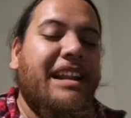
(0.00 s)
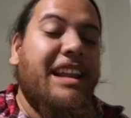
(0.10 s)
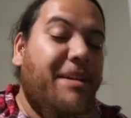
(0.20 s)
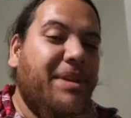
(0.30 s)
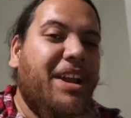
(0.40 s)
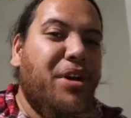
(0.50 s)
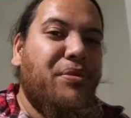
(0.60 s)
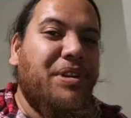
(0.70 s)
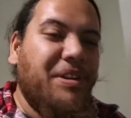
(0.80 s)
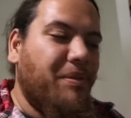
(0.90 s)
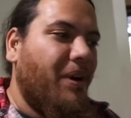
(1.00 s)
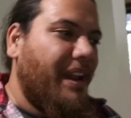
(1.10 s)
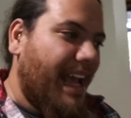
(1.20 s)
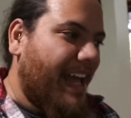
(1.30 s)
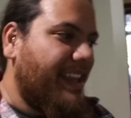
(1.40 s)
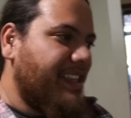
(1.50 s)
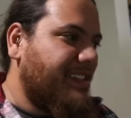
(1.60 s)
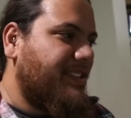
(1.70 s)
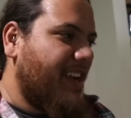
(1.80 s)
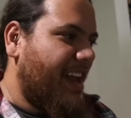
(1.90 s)
Let me know what you want out of
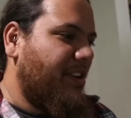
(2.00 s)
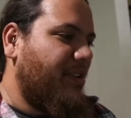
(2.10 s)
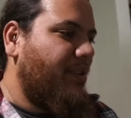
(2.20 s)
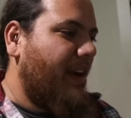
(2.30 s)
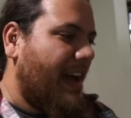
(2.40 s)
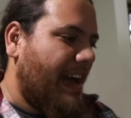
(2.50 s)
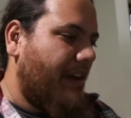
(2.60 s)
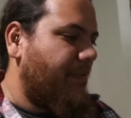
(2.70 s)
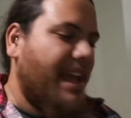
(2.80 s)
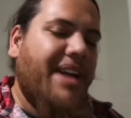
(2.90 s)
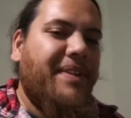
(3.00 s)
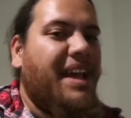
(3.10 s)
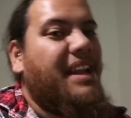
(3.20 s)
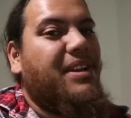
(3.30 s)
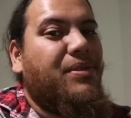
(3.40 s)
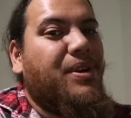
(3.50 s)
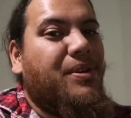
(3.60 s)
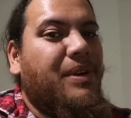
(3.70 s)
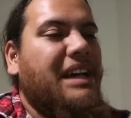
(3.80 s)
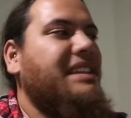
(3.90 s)
this channel. If you have any
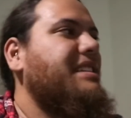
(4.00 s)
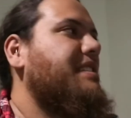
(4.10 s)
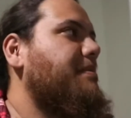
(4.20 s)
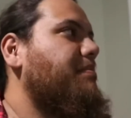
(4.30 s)
requests